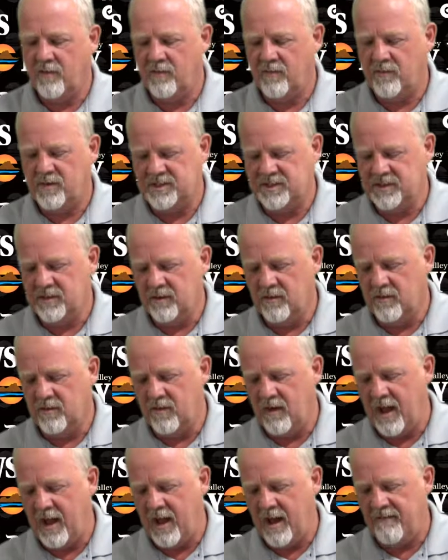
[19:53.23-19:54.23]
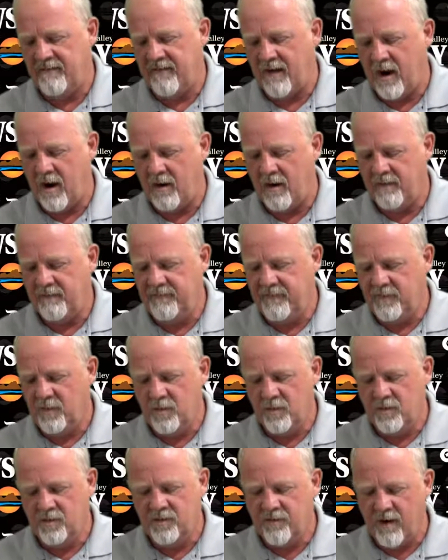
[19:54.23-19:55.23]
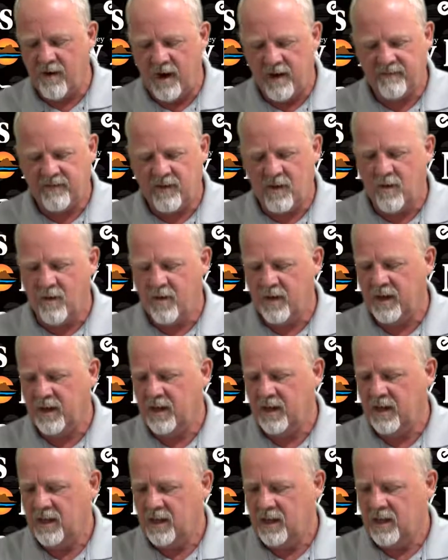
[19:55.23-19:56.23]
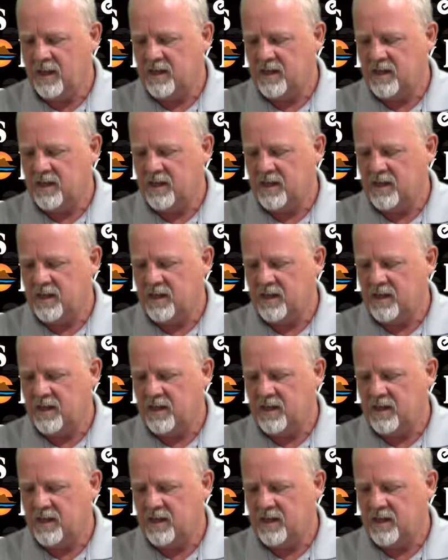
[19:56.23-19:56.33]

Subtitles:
We still have our food drive going.